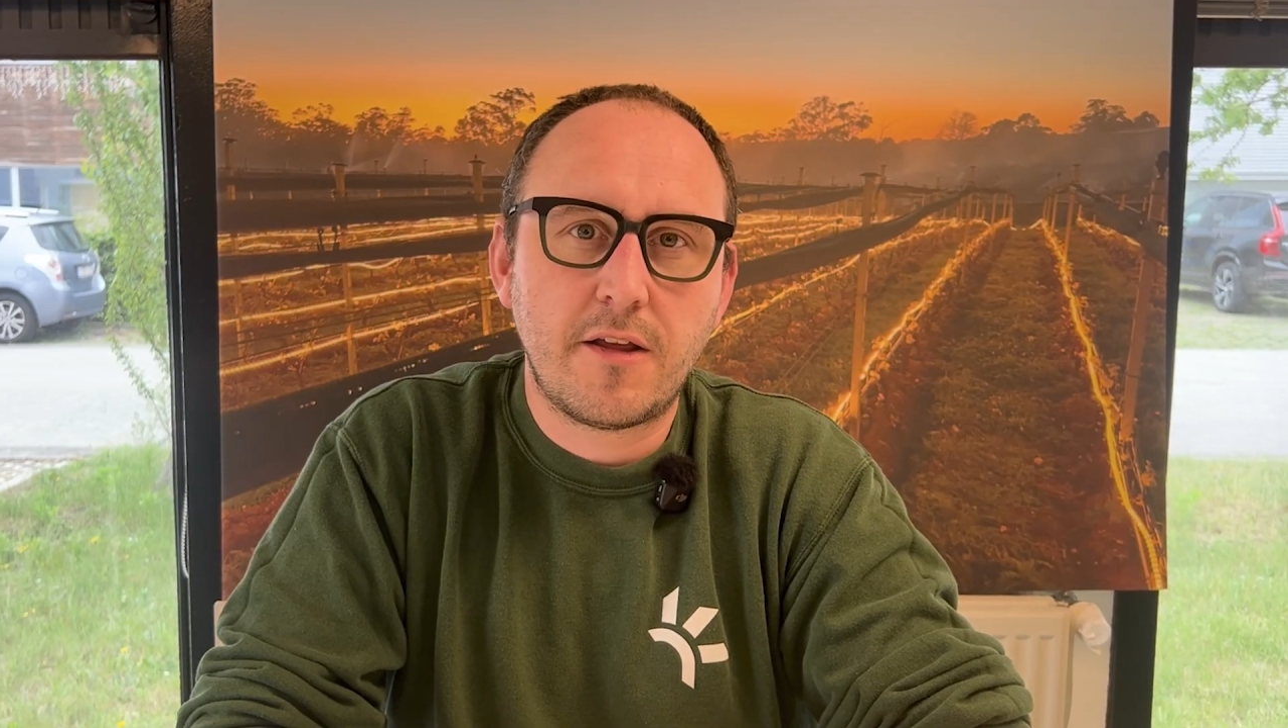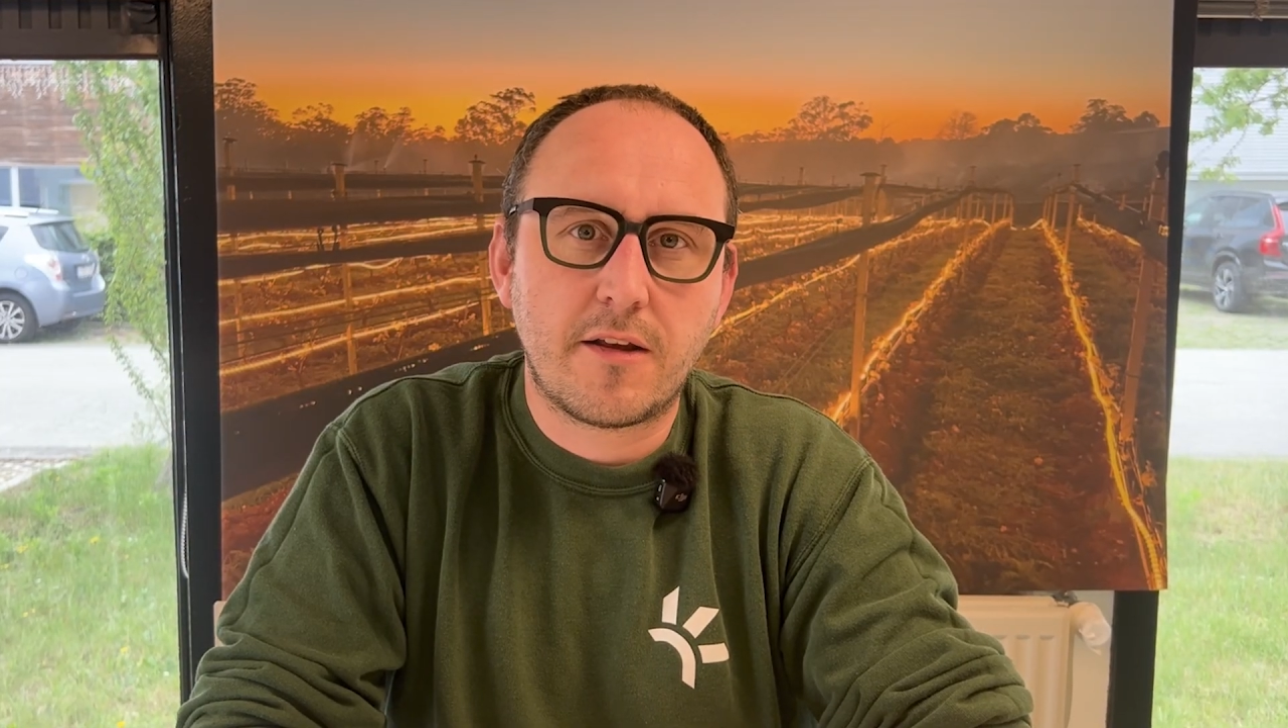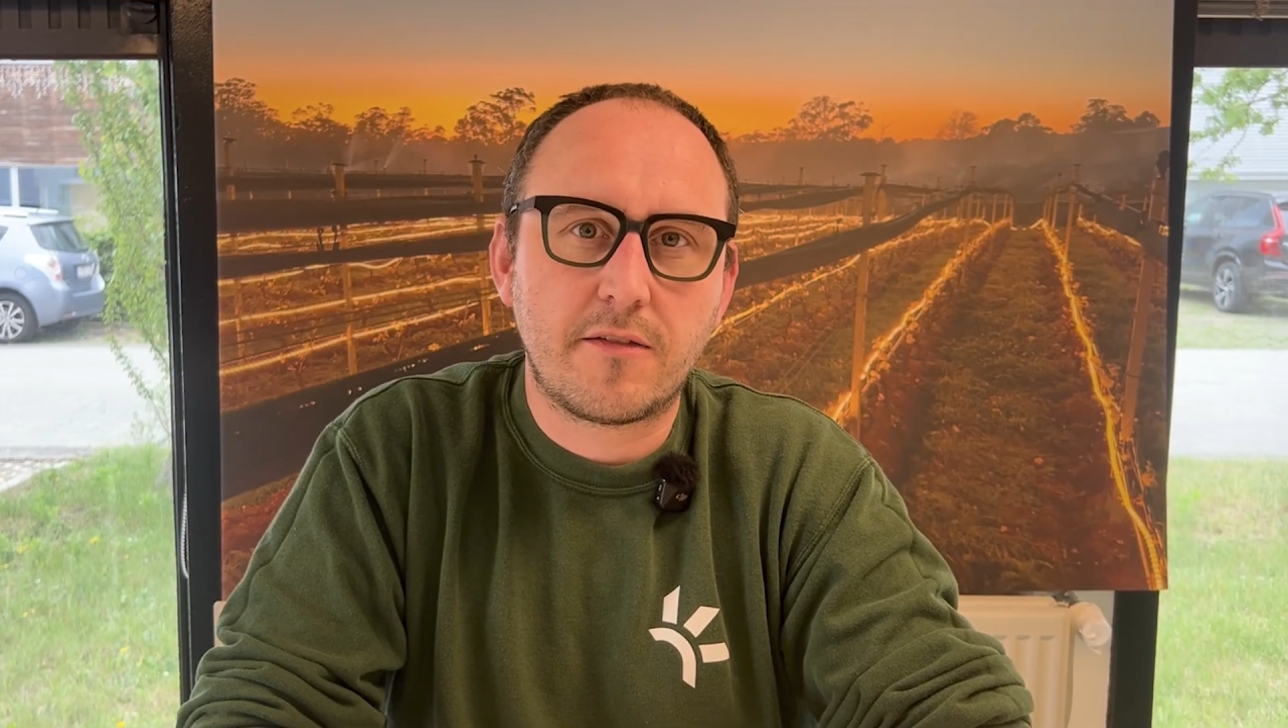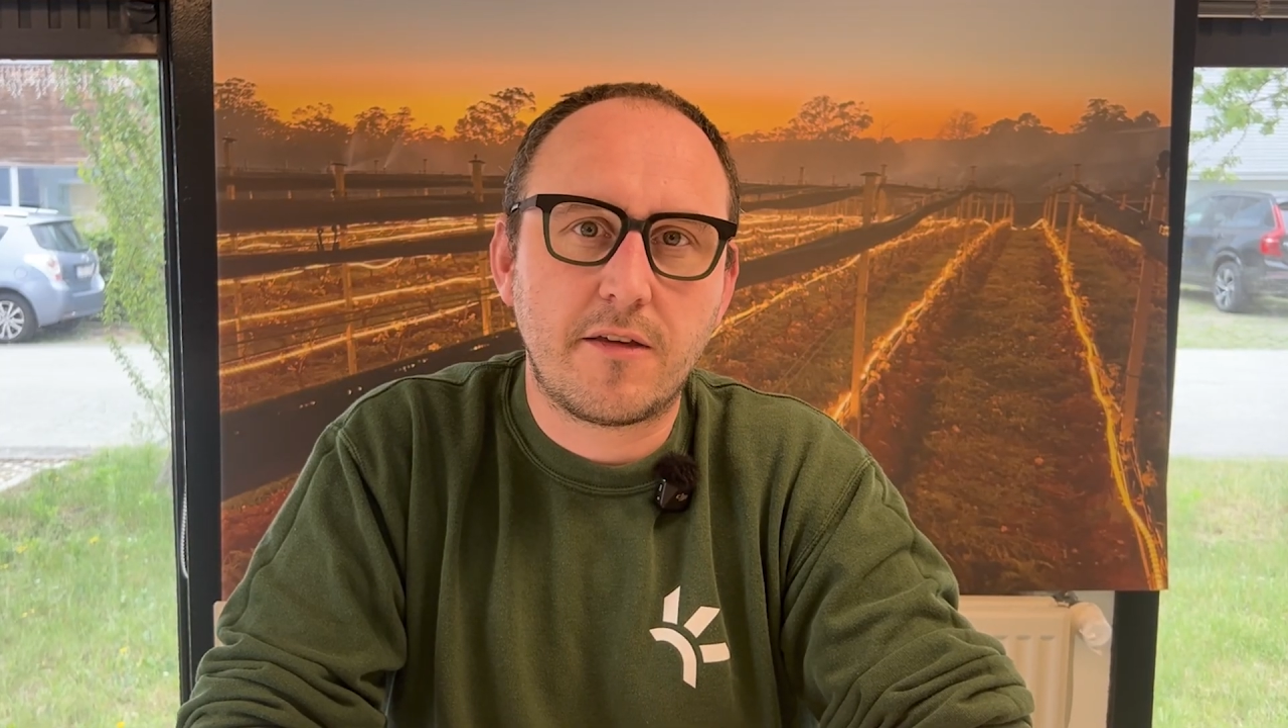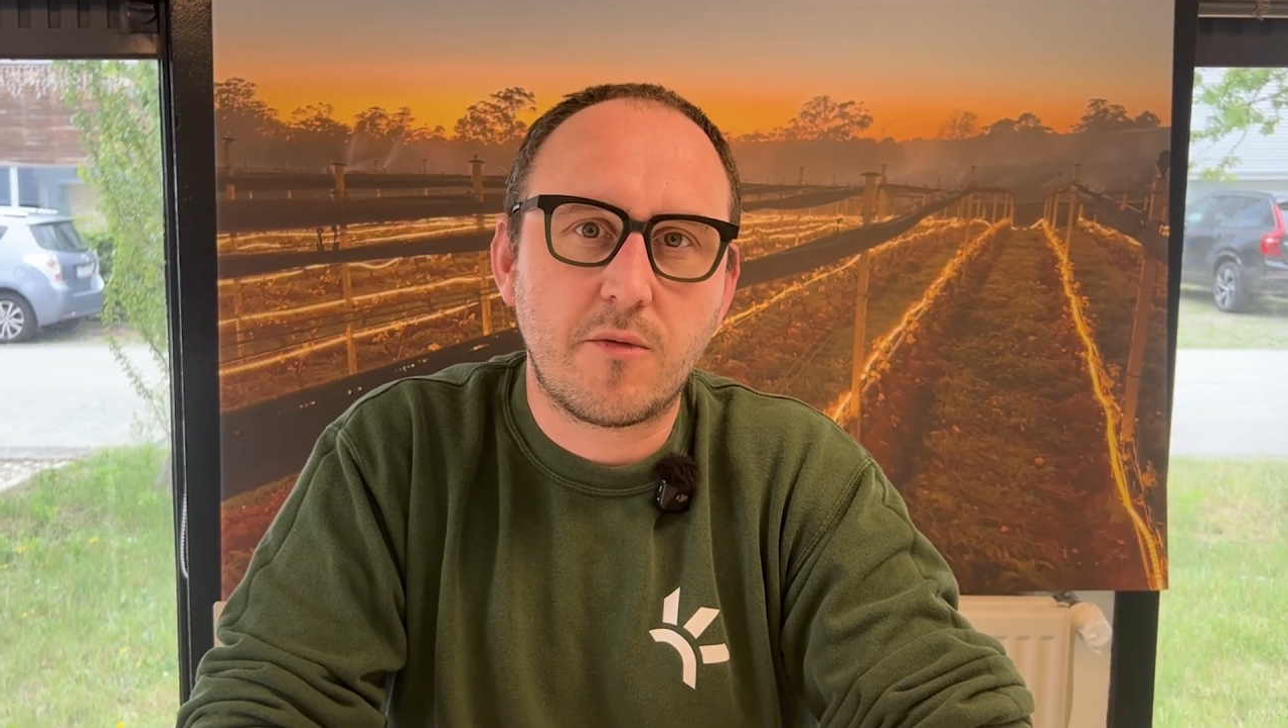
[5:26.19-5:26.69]

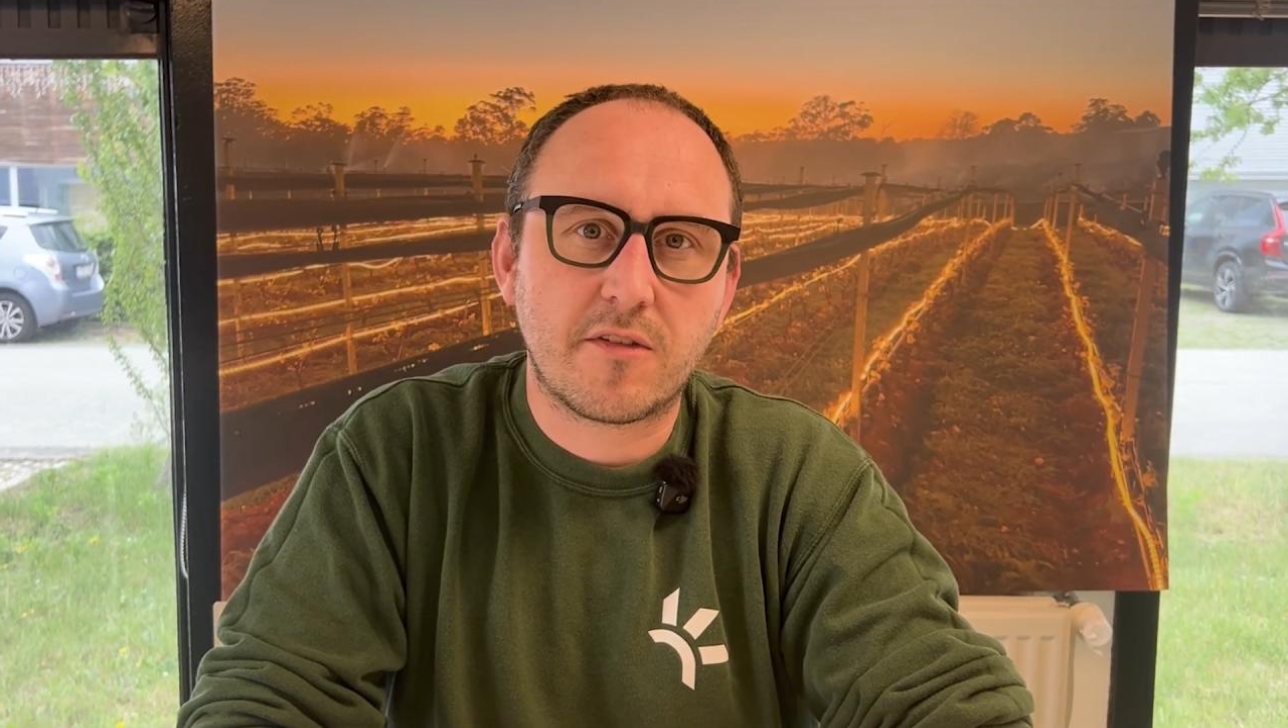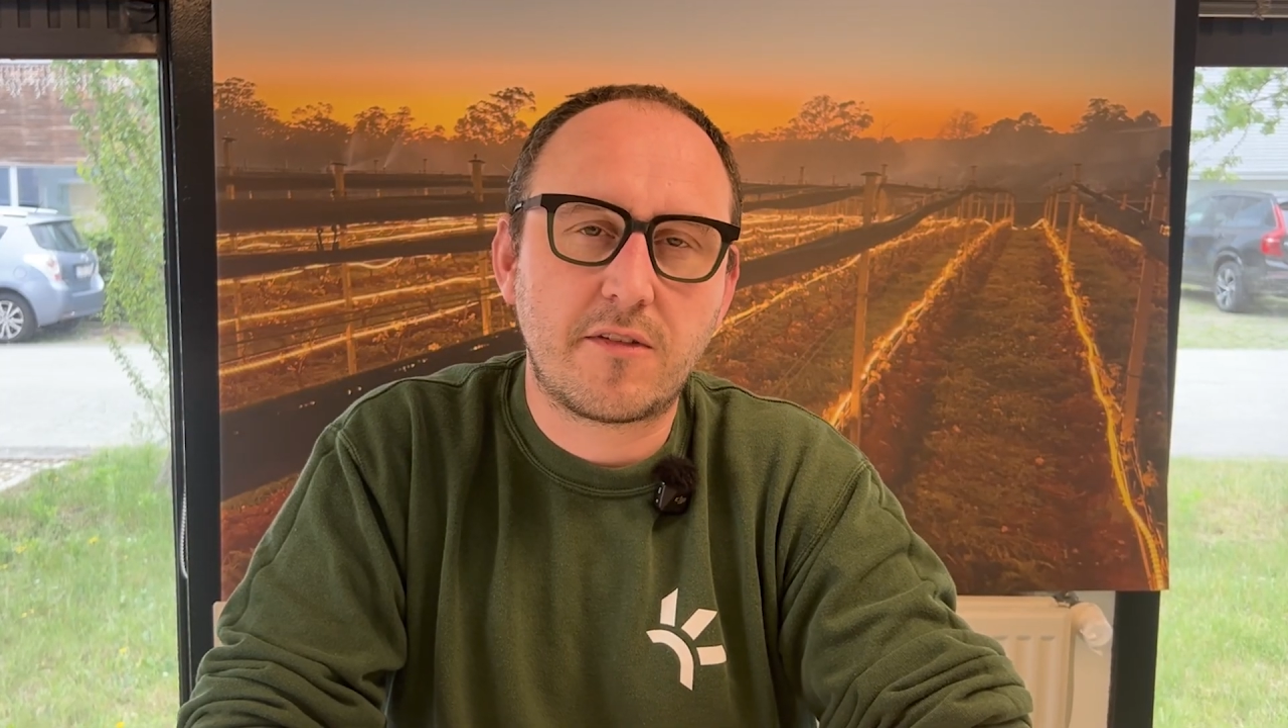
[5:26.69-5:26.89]
that he was